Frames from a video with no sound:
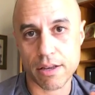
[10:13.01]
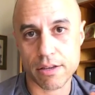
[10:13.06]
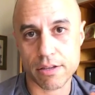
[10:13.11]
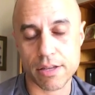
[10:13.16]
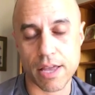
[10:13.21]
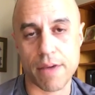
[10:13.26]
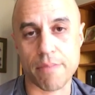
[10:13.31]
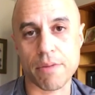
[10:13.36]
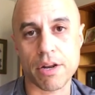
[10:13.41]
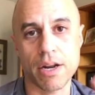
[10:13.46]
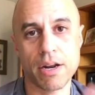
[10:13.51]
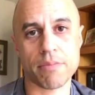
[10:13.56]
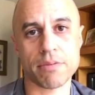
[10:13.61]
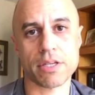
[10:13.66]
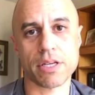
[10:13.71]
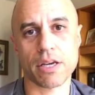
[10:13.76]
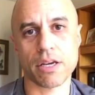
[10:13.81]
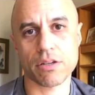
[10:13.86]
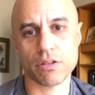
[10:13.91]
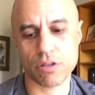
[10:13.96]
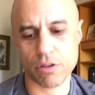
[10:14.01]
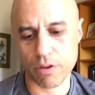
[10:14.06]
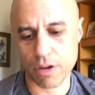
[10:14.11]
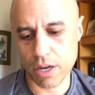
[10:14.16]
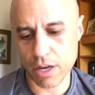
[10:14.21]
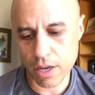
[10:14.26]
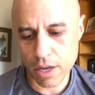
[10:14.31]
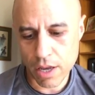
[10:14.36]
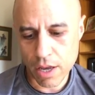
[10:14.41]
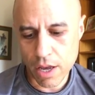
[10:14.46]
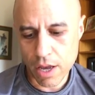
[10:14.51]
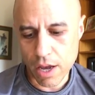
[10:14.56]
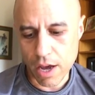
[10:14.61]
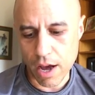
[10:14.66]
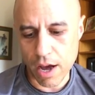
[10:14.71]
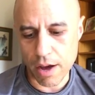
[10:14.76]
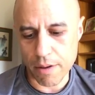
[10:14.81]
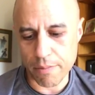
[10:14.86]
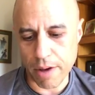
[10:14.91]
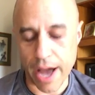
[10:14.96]
statement and I'm sticking to it.
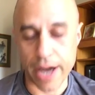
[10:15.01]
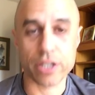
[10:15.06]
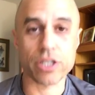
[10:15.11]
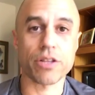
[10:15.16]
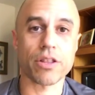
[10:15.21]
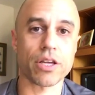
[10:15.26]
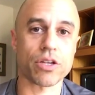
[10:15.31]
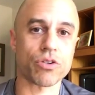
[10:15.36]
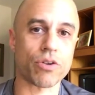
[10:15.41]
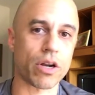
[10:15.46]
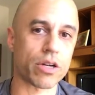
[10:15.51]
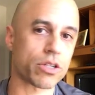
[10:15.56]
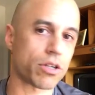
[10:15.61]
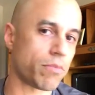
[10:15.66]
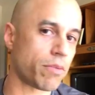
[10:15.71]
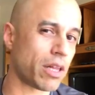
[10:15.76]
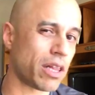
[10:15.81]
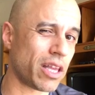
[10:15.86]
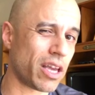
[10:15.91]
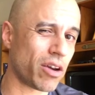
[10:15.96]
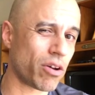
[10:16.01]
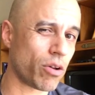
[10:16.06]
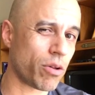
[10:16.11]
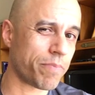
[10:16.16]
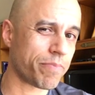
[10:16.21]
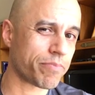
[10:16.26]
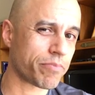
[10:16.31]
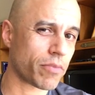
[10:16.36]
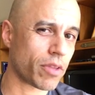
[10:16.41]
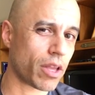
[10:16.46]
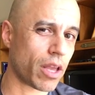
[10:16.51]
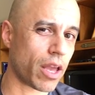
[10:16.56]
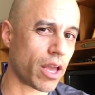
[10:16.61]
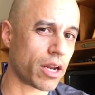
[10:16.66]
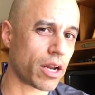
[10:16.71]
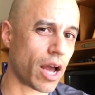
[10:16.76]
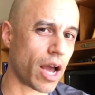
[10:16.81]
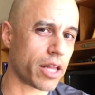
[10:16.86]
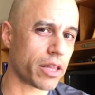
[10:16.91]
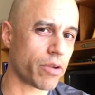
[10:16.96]
I actually think drugs should be legal
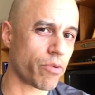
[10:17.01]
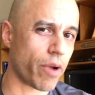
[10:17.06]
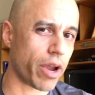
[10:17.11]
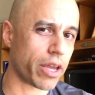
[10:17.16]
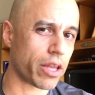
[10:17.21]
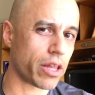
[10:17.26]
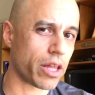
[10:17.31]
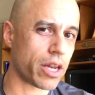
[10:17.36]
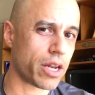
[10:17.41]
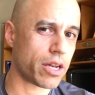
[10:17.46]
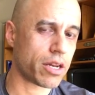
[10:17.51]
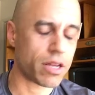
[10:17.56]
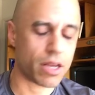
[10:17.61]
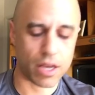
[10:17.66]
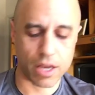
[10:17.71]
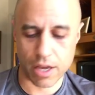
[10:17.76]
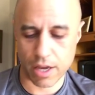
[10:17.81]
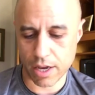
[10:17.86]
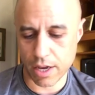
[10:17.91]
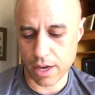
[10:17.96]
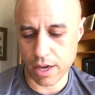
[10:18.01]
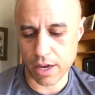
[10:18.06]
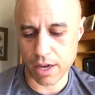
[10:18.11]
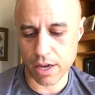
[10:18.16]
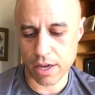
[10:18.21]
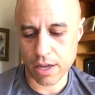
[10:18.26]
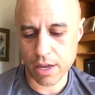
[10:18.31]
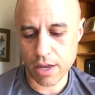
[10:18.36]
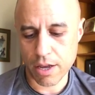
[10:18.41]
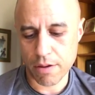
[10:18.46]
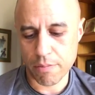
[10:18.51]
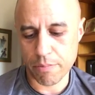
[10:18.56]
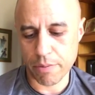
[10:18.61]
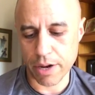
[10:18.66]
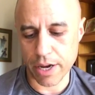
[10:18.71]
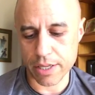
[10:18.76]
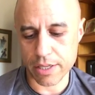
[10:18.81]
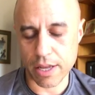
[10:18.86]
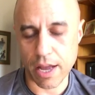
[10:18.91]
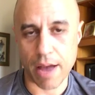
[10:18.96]
and highly regulated.
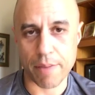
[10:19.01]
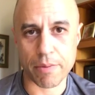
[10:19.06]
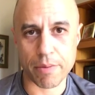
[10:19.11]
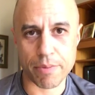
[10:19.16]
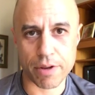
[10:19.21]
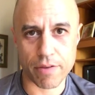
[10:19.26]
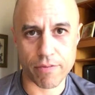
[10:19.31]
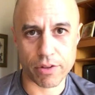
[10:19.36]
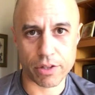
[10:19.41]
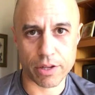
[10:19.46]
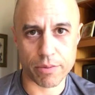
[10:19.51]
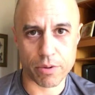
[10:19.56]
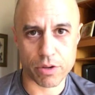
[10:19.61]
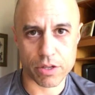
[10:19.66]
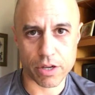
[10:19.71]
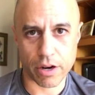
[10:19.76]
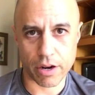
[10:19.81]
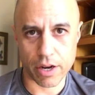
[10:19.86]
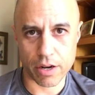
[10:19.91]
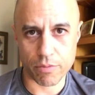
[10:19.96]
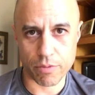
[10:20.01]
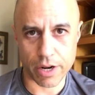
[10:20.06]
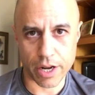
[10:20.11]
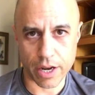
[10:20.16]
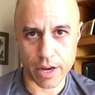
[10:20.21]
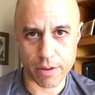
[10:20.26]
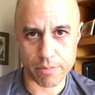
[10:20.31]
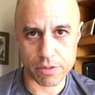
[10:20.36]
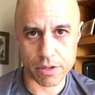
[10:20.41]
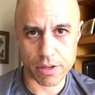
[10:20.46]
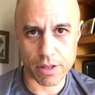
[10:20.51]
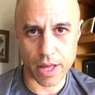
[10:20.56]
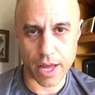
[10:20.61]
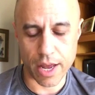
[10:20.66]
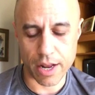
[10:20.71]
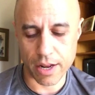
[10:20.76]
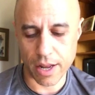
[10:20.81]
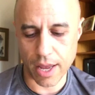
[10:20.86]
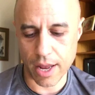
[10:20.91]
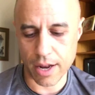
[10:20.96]
But I'm a bit of a libertarian when it comes to
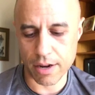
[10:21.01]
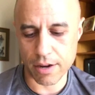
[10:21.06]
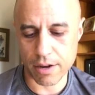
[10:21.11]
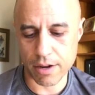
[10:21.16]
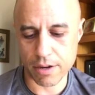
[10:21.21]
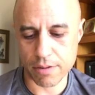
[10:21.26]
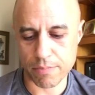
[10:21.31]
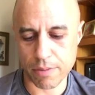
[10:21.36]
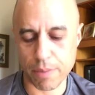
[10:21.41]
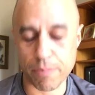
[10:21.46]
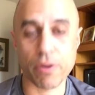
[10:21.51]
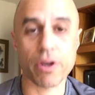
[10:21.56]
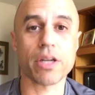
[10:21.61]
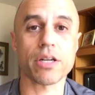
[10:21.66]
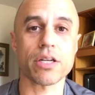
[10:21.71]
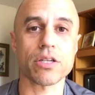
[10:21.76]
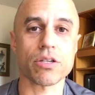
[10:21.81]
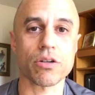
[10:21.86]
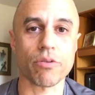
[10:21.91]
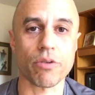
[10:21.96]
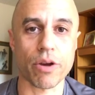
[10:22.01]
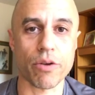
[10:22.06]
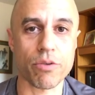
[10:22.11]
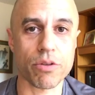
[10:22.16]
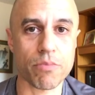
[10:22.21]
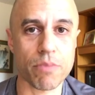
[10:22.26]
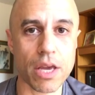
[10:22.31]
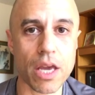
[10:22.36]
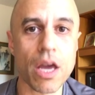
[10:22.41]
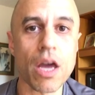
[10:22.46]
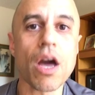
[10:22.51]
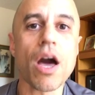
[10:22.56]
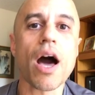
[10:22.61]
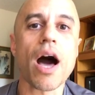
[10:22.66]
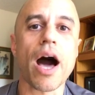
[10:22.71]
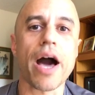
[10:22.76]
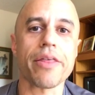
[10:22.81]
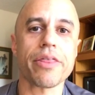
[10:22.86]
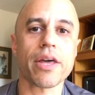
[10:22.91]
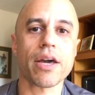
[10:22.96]
that, and people can disagree with me.
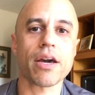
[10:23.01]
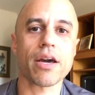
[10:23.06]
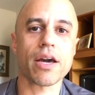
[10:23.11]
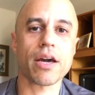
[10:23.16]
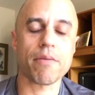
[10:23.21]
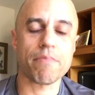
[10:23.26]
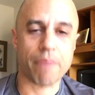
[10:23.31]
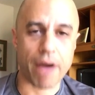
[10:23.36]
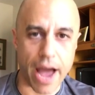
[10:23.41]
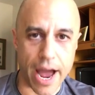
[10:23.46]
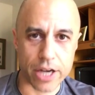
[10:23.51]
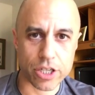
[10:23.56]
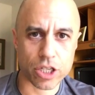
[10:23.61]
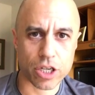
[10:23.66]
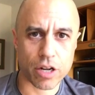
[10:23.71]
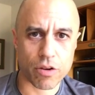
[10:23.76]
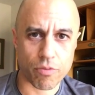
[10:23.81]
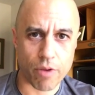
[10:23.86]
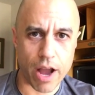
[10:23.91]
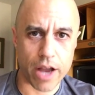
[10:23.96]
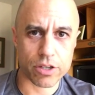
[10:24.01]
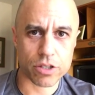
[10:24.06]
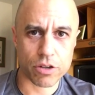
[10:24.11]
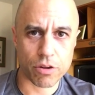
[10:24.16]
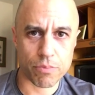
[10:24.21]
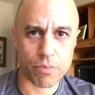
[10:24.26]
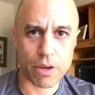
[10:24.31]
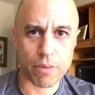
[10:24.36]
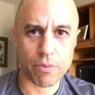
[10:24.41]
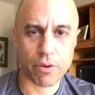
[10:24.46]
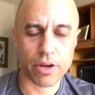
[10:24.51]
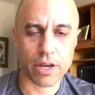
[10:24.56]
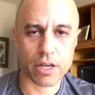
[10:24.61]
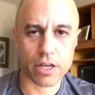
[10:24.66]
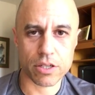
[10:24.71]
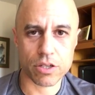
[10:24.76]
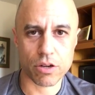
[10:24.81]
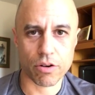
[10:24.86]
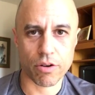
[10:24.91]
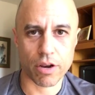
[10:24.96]
I think compassionate, rational people can
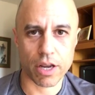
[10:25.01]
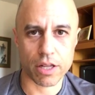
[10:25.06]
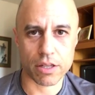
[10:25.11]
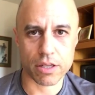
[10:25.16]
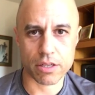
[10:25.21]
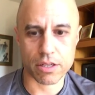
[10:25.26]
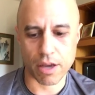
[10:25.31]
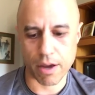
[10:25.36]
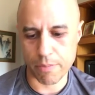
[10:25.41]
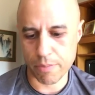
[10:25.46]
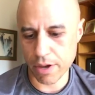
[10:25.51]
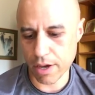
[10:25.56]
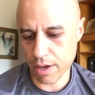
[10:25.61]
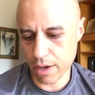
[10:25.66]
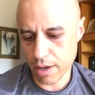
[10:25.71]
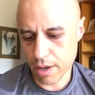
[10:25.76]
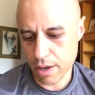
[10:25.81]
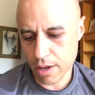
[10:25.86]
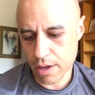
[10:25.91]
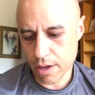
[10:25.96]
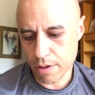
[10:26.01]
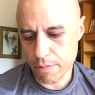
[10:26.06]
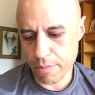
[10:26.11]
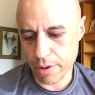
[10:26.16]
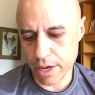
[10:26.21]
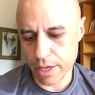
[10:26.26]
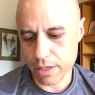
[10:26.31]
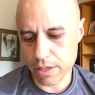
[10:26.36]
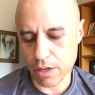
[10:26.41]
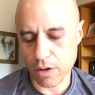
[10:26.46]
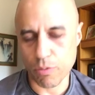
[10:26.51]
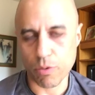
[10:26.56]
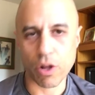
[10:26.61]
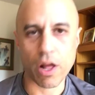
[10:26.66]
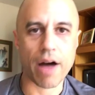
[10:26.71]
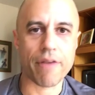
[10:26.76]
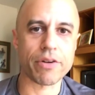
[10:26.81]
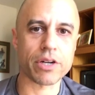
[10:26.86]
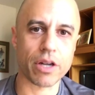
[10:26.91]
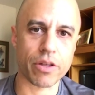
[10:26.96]
disagree on this topic, but we'll
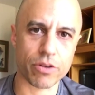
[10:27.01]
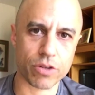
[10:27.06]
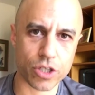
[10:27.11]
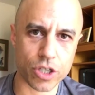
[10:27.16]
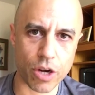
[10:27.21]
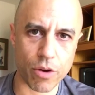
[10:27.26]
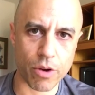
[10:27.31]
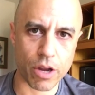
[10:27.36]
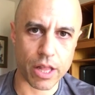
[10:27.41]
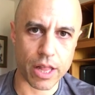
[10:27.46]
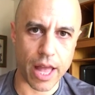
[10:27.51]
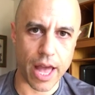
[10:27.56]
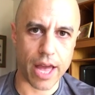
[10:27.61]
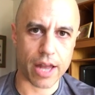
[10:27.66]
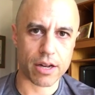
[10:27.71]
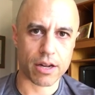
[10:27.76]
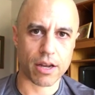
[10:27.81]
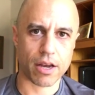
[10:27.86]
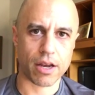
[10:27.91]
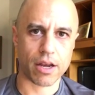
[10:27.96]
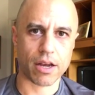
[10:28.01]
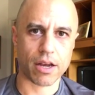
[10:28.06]
have another show on that